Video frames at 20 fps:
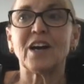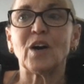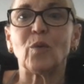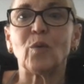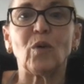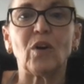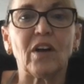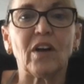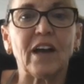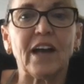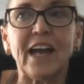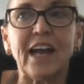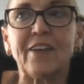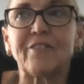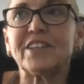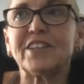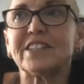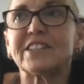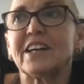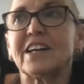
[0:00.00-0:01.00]
Well,
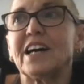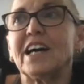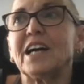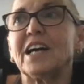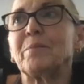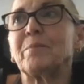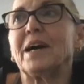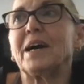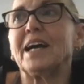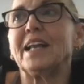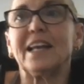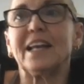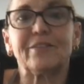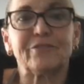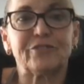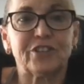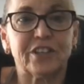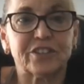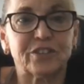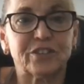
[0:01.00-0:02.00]
every time I
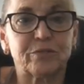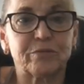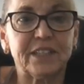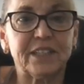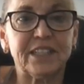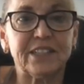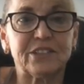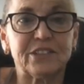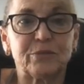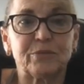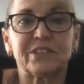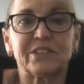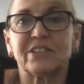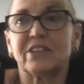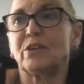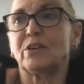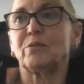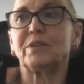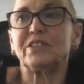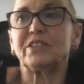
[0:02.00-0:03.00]
left Dr. Reed's, it was
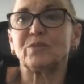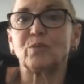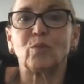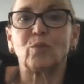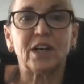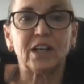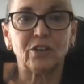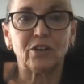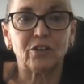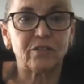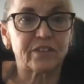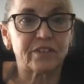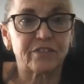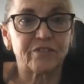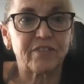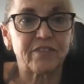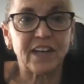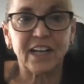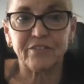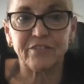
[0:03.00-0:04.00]
always well over
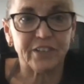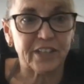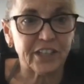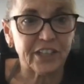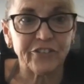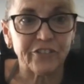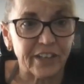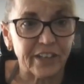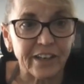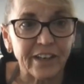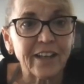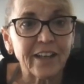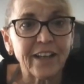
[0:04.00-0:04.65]
500,